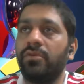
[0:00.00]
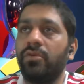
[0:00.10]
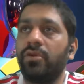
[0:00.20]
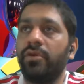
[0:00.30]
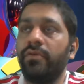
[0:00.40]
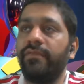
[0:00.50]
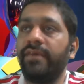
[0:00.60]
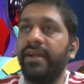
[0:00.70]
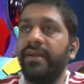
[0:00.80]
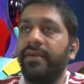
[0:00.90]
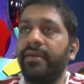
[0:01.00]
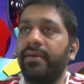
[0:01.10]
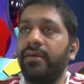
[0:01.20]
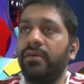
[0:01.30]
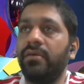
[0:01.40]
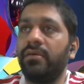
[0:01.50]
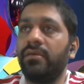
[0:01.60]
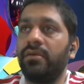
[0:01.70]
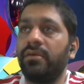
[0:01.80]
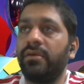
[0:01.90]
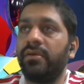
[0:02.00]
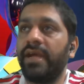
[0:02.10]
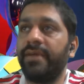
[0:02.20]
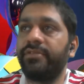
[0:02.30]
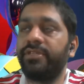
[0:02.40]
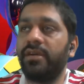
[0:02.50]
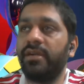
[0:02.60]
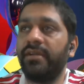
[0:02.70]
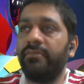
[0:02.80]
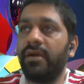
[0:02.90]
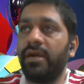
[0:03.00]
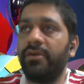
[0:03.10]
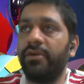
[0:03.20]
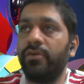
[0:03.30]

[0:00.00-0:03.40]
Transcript: Looking to find Raheem Sterling, but